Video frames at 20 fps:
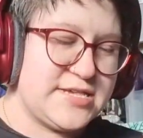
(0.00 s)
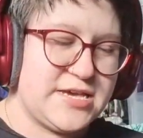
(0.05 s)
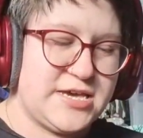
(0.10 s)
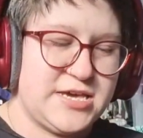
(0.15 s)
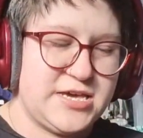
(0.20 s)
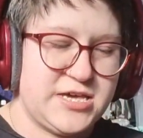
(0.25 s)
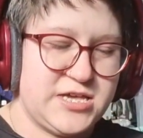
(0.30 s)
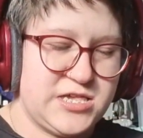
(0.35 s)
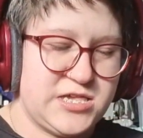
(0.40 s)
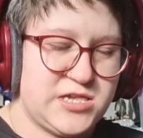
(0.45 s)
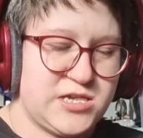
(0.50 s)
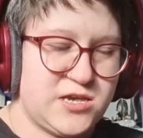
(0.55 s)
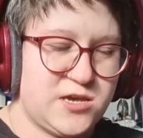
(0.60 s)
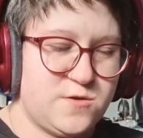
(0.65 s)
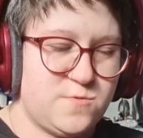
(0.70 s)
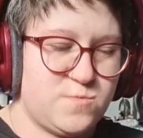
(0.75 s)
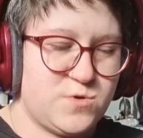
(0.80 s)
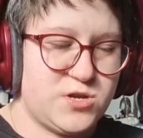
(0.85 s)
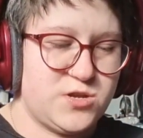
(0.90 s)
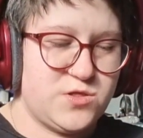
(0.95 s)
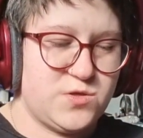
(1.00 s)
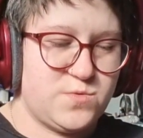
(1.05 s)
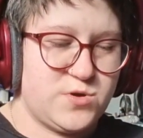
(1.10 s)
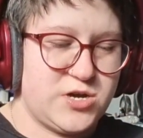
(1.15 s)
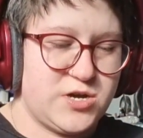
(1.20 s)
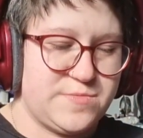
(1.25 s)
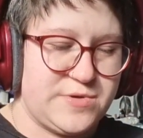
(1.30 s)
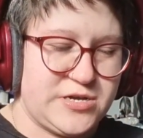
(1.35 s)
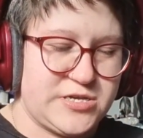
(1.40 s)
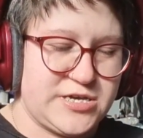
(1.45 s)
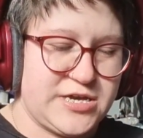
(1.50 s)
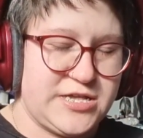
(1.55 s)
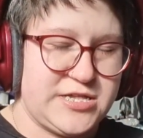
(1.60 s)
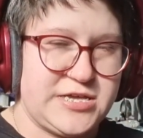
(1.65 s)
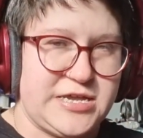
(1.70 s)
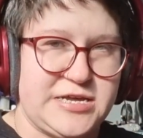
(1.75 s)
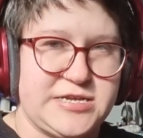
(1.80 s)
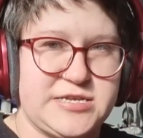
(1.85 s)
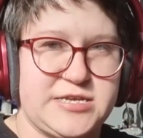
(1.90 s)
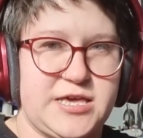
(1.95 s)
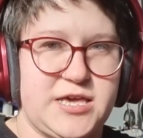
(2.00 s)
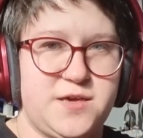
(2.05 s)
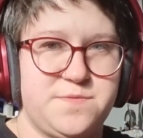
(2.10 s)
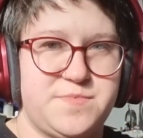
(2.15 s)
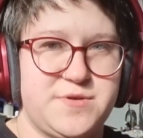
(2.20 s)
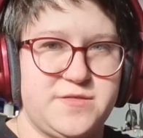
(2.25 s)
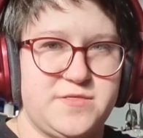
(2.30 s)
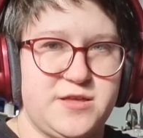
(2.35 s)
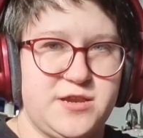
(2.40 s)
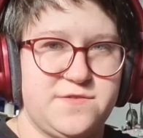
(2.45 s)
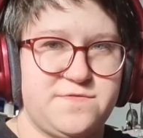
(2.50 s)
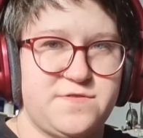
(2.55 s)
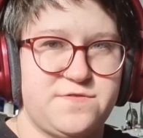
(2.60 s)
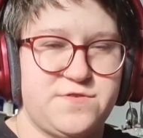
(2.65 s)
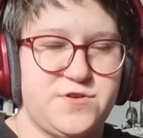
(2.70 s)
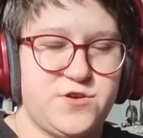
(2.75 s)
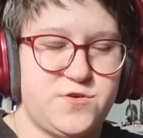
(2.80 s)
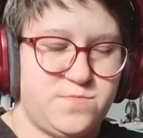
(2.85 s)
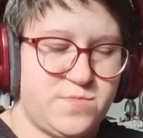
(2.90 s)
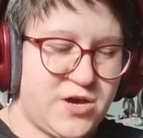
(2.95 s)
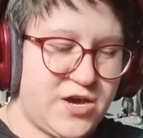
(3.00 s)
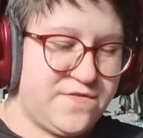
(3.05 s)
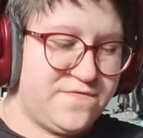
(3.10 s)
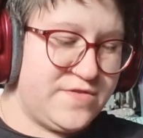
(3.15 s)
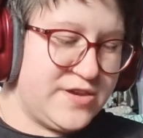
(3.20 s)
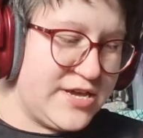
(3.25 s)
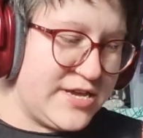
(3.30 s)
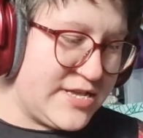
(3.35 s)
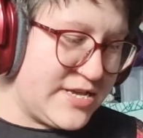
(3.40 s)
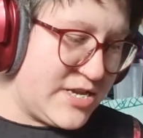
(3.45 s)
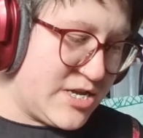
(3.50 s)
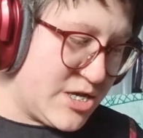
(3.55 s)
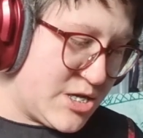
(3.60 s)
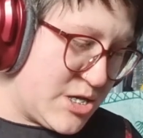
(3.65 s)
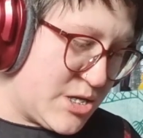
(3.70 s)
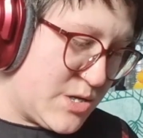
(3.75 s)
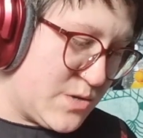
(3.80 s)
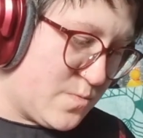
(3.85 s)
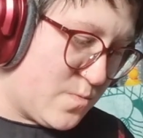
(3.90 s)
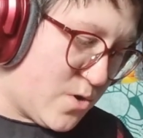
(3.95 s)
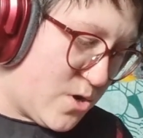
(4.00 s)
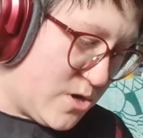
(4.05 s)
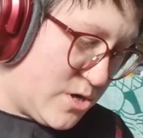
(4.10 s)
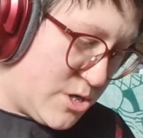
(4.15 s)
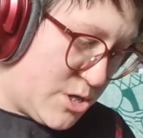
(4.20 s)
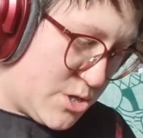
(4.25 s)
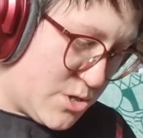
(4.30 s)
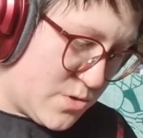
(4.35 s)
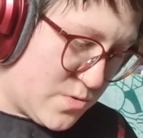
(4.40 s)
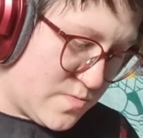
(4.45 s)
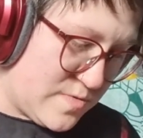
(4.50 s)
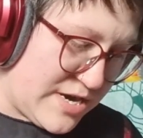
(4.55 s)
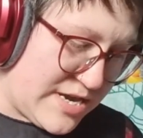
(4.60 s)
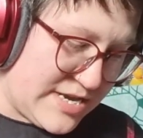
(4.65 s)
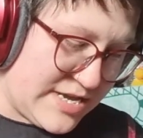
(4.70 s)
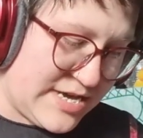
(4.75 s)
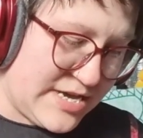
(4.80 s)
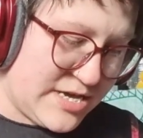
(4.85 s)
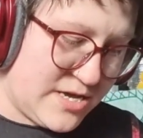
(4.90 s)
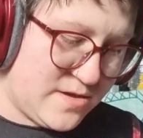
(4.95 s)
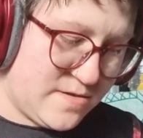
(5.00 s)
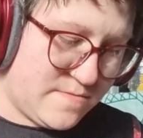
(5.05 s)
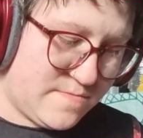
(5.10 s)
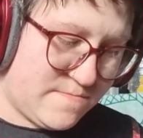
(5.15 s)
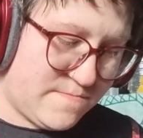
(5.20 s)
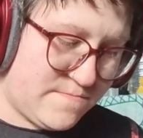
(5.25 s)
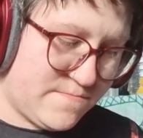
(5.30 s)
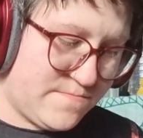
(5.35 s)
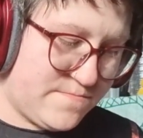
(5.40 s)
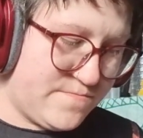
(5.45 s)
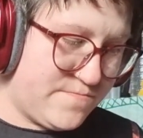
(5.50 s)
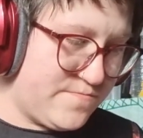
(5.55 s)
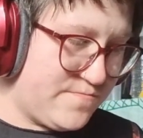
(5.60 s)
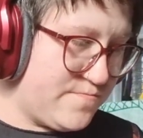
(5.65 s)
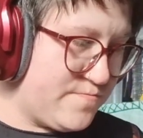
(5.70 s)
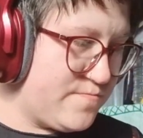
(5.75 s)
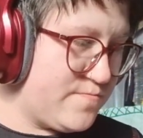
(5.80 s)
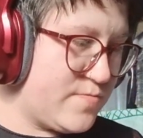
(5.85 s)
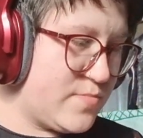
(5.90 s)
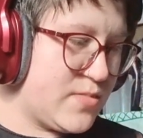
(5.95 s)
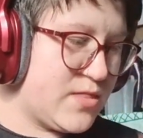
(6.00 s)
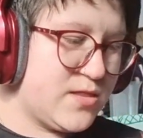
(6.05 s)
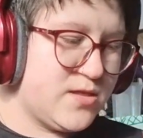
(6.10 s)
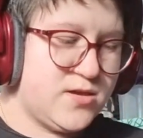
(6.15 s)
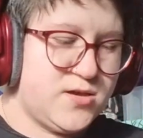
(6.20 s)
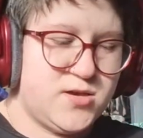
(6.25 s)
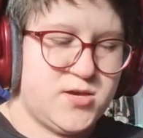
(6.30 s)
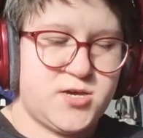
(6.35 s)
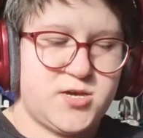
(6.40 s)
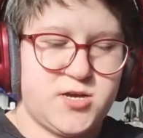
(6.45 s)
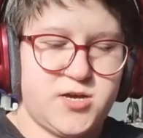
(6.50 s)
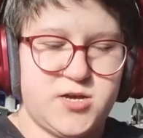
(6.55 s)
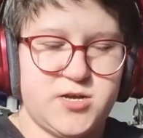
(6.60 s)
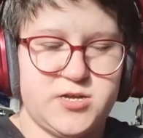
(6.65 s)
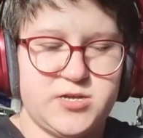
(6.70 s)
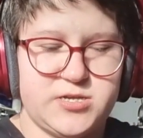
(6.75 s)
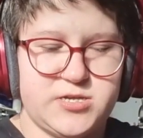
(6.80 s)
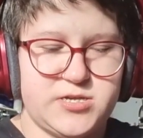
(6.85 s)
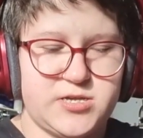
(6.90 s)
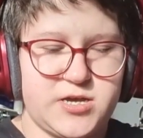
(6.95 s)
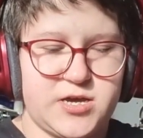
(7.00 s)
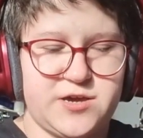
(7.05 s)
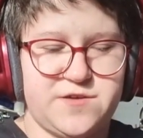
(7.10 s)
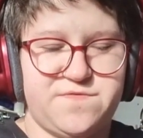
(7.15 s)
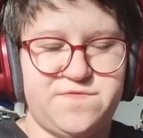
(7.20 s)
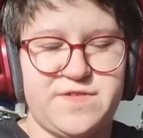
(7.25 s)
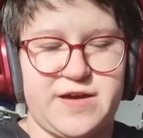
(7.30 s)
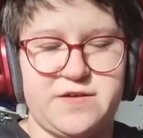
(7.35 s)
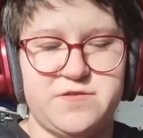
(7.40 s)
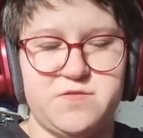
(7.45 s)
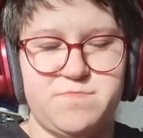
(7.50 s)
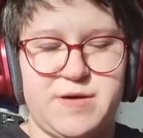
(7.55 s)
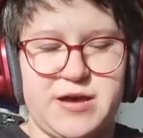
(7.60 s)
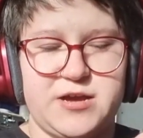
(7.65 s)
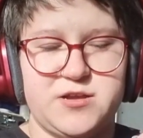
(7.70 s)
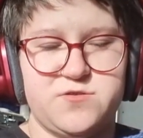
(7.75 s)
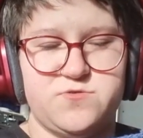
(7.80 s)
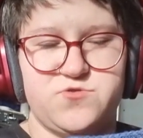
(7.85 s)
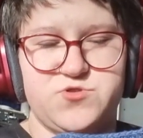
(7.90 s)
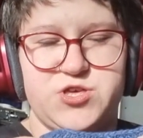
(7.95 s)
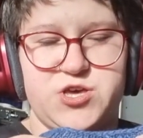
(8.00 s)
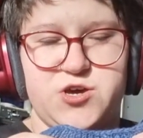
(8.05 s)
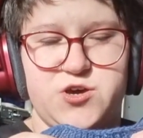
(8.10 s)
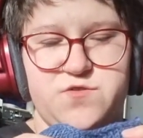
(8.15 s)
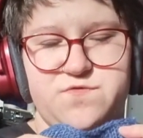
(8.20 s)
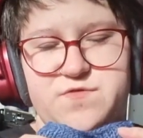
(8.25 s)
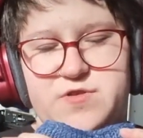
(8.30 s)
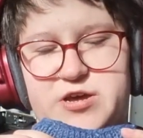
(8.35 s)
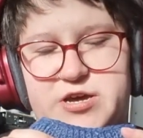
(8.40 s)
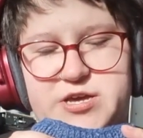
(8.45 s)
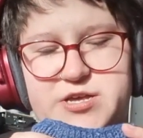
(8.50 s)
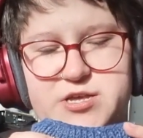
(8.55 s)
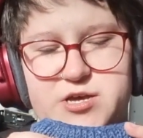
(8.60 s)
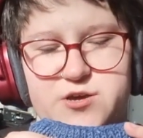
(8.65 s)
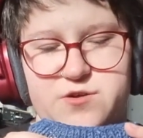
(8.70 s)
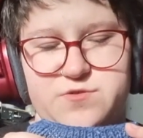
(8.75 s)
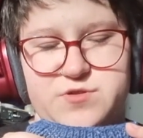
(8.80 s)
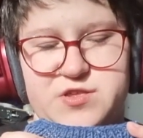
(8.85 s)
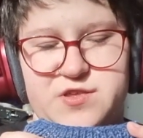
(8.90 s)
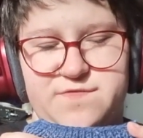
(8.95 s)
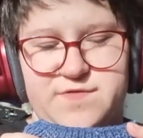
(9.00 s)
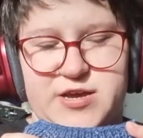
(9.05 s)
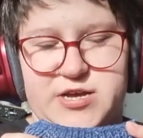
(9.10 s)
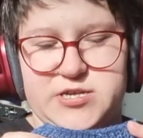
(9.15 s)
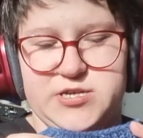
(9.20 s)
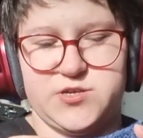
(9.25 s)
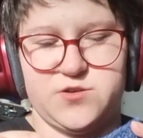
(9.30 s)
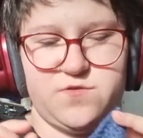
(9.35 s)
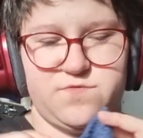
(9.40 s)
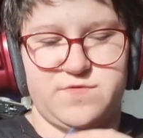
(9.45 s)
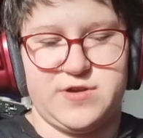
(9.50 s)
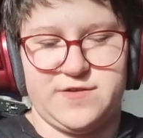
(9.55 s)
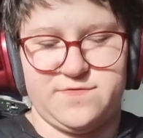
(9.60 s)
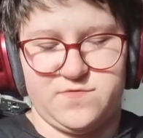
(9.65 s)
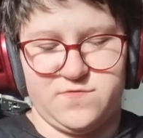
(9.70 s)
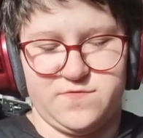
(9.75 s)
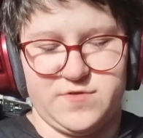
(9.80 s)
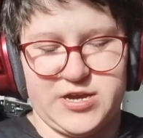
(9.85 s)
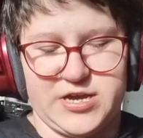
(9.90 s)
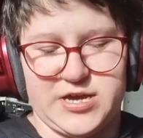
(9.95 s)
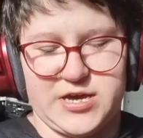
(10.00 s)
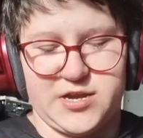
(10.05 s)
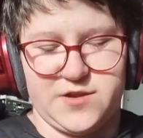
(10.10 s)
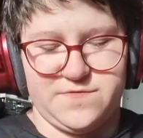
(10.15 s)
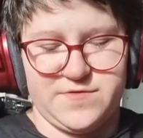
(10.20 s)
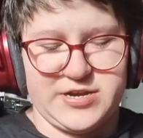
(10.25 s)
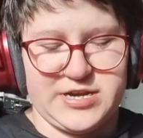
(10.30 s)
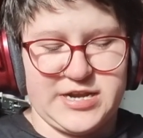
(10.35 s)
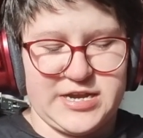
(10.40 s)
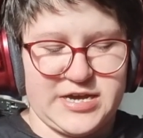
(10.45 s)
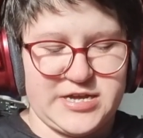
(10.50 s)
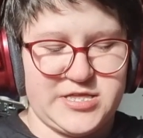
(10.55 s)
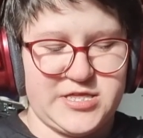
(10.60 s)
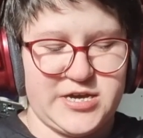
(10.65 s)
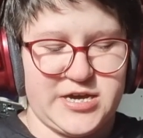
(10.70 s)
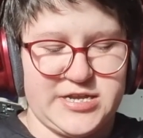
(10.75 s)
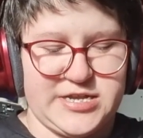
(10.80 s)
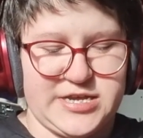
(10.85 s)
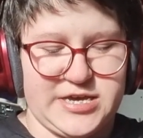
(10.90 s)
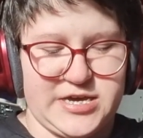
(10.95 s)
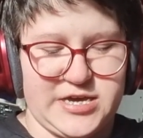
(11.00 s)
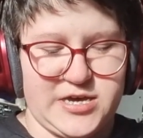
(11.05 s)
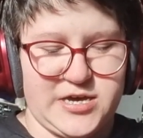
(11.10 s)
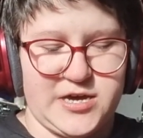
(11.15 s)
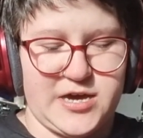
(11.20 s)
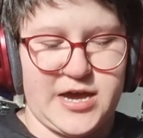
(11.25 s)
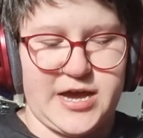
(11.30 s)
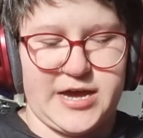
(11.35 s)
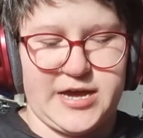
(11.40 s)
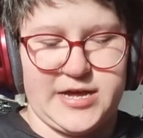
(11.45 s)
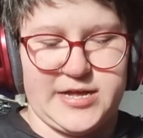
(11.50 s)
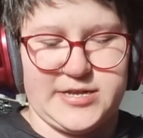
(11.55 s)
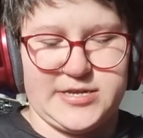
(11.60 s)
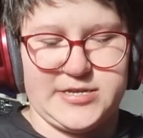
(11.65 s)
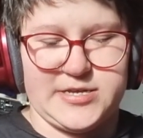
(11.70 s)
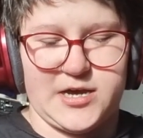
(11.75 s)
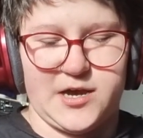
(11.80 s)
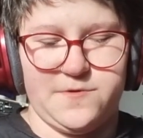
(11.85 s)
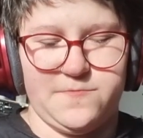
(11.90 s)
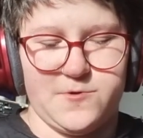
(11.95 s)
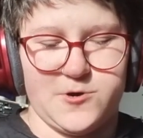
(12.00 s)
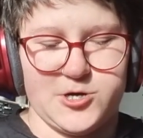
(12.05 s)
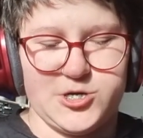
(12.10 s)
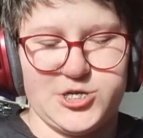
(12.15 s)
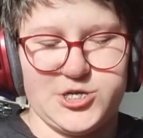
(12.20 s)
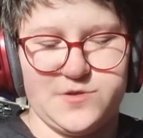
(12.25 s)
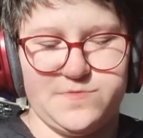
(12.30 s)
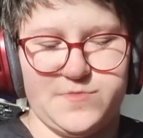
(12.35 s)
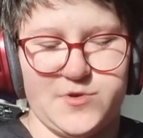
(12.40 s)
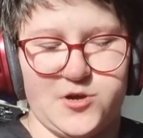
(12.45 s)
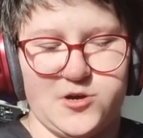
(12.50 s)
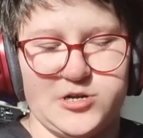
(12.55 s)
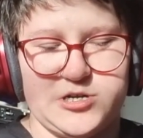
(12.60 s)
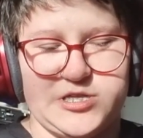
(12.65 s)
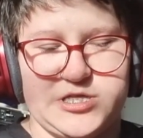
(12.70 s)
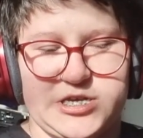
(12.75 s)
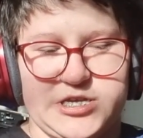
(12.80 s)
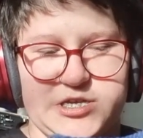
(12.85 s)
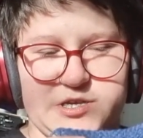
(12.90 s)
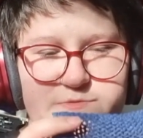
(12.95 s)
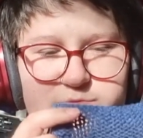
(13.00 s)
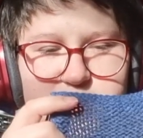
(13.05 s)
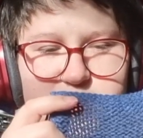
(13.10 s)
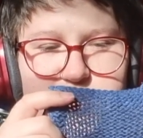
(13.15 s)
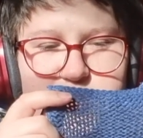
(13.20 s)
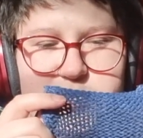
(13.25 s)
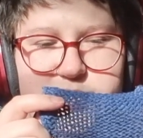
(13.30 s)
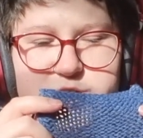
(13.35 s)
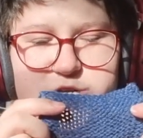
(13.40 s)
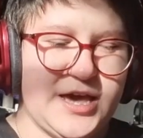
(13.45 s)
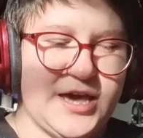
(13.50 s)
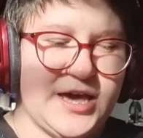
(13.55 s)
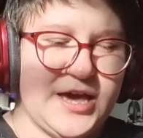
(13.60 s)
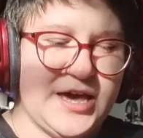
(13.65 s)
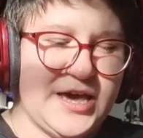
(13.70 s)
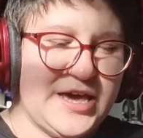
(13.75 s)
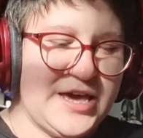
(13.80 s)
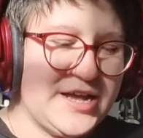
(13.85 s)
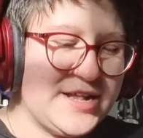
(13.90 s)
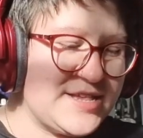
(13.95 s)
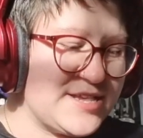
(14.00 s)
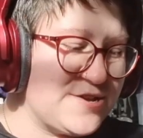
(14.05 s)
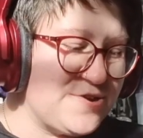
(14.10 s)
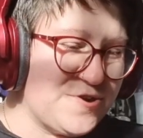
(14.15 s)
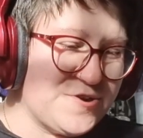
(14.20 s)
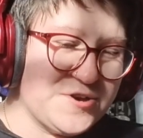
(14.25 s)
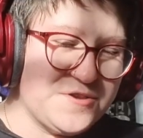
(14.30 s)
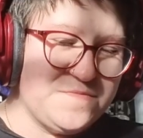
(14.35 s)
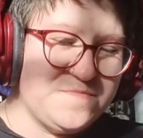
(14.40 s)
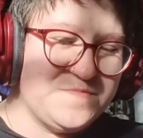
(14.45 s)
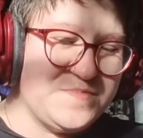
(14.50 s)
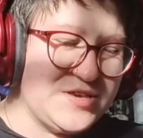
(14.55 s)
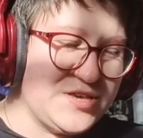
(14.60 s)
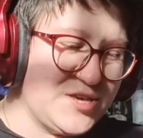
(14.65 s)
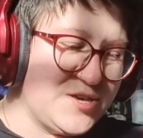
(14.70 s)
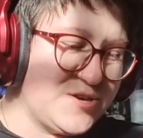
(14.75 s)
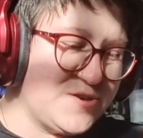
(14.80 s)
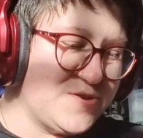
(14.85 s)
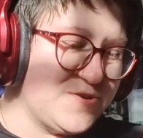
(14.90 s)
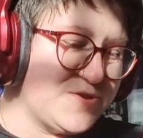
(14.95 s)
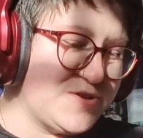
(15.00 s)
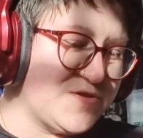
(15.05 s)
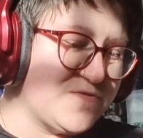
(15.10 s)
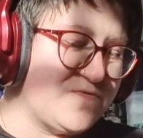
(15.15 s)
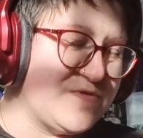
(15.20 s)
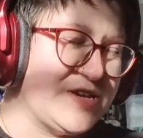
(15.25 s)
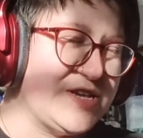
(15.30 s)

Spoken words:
is one of the work baskets I like to keep in the living room. I've knitted a swatch already because I found a pattern called the Overnight Oats Vest on Ravelry and I really liked the idea, and I washed and blocked this swatch. It's gone beautifully